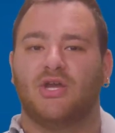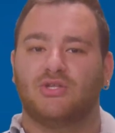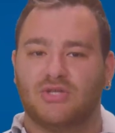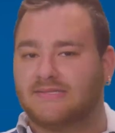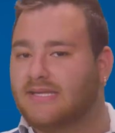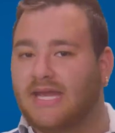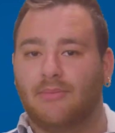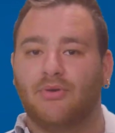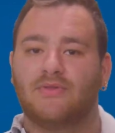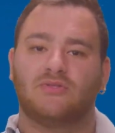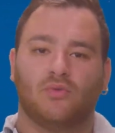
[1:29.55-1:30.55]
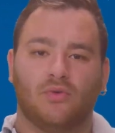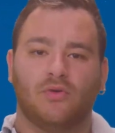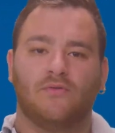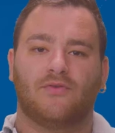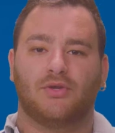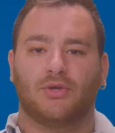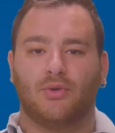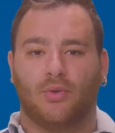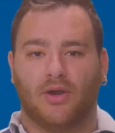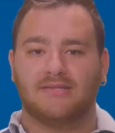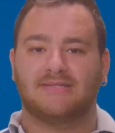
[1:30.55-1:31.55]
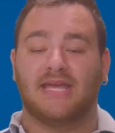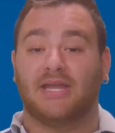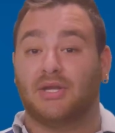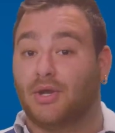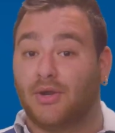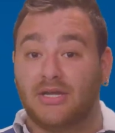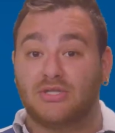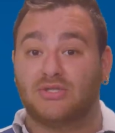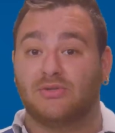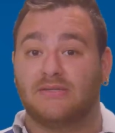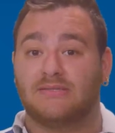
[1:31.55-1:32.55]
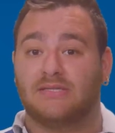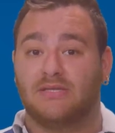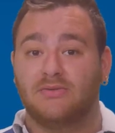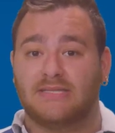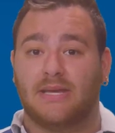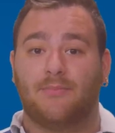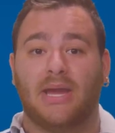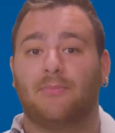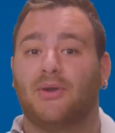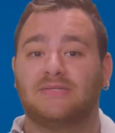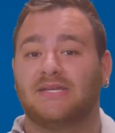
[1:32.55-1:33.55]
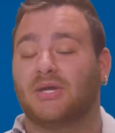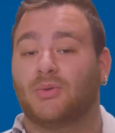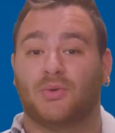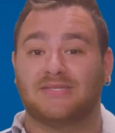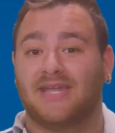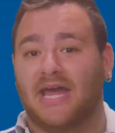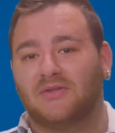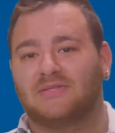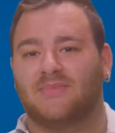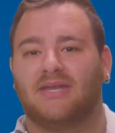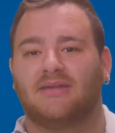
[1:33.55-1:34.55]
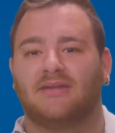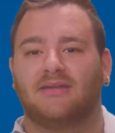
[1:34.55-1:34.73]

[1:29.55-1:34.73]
Just enable the tool for your course and encourage students to use it by posting a course announcement.